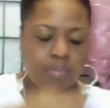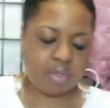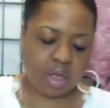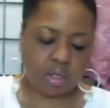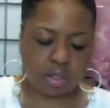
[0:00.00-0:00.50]

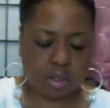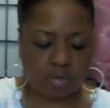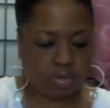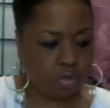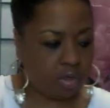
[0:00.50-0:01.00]
gonna take this off
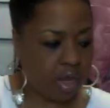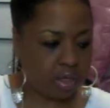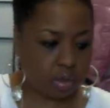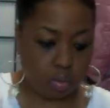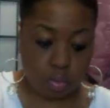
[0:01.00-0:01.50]
so you
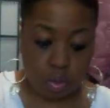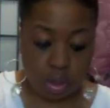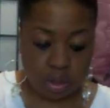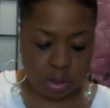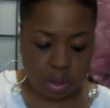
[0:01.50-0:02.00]
guys can
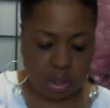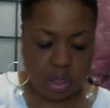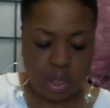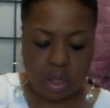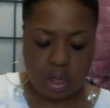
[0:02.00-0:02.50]
really see
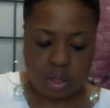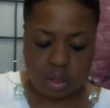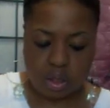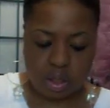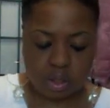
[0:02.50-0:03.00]

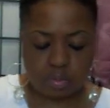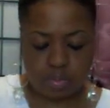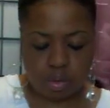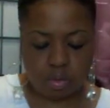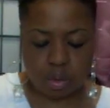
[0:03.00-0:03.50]
this
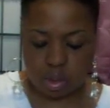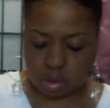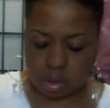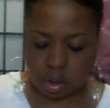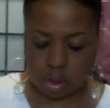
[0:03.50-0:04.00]
boot
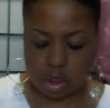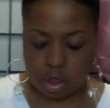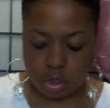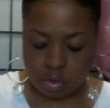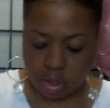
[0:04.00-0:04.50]
is the
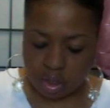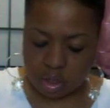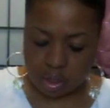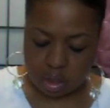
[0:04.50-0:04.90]
cutie.